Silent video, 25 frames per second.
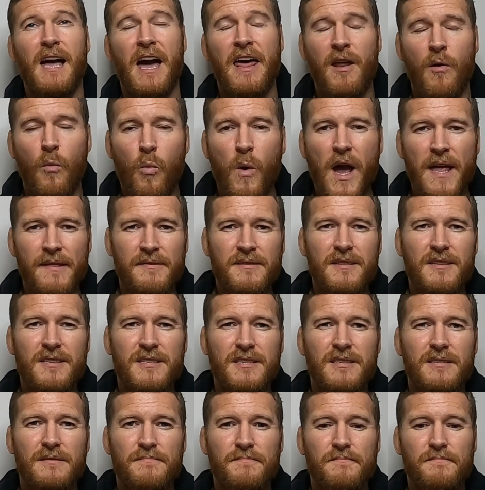And I
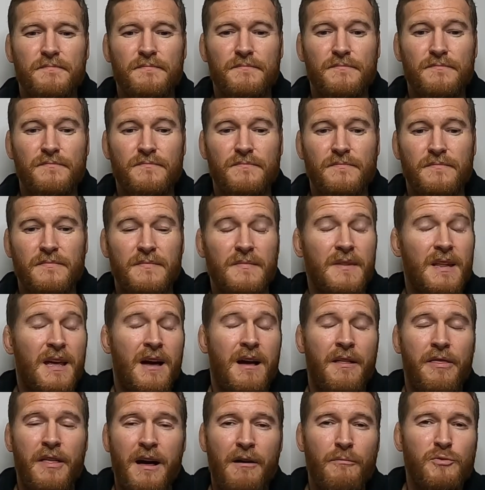went,
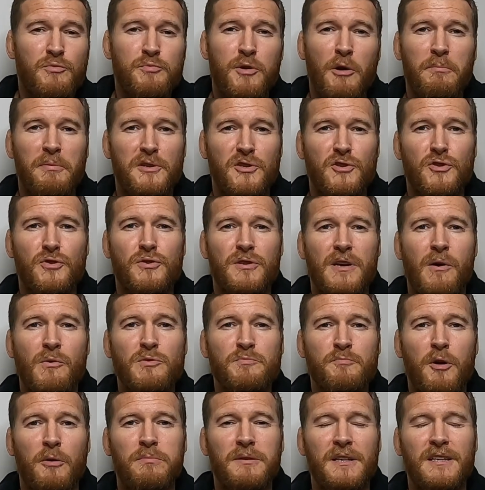I was
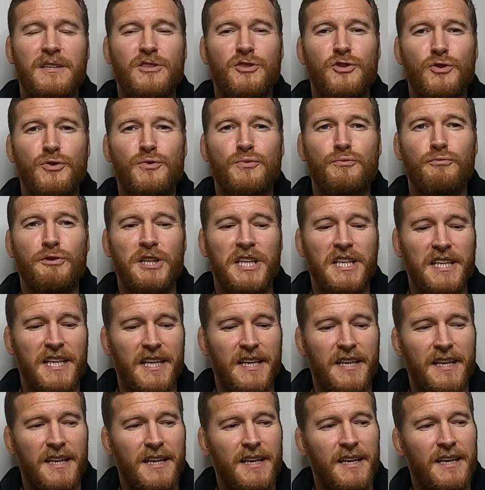probably just
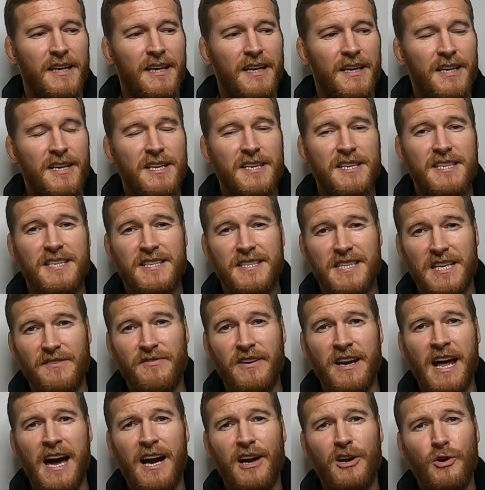reading
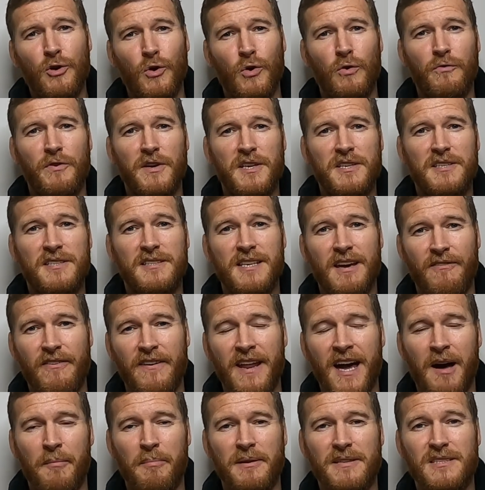Stephen R. Covey's
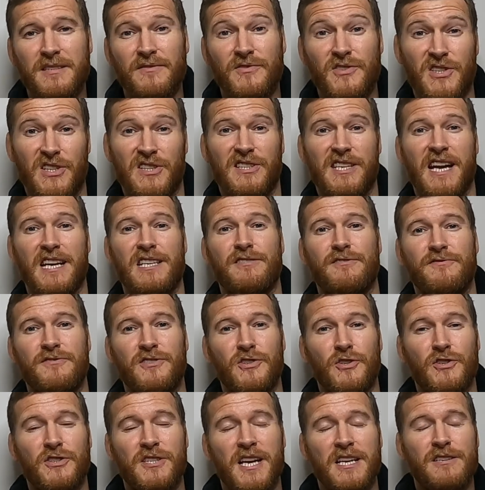Seven Habits of
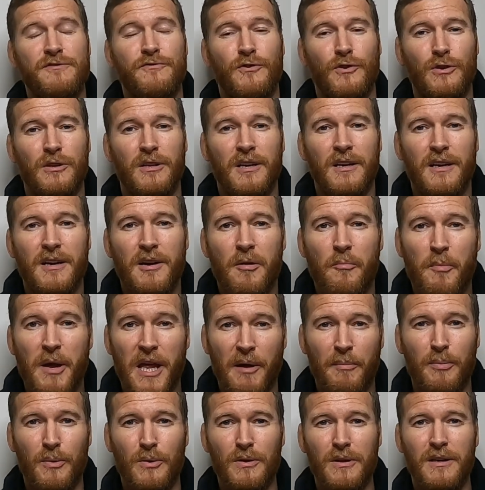Successful
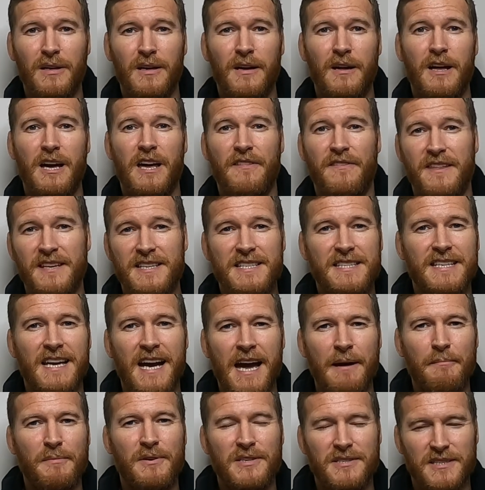People at this
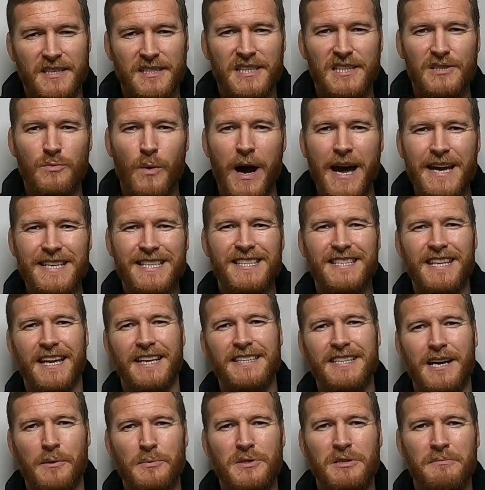time, because this is why it
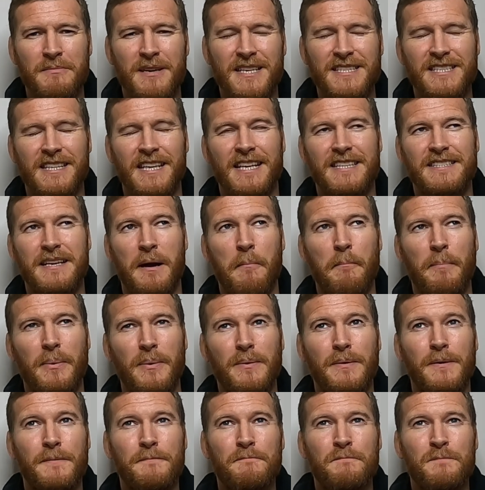sticks out to me as an
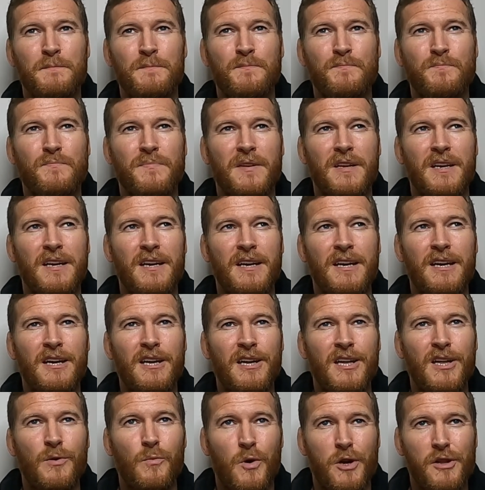example.
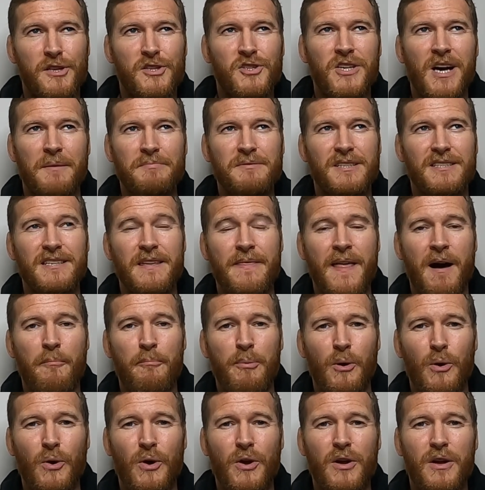One of the chapters in that
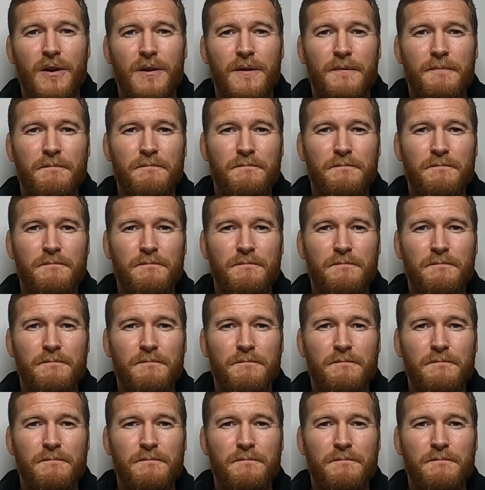book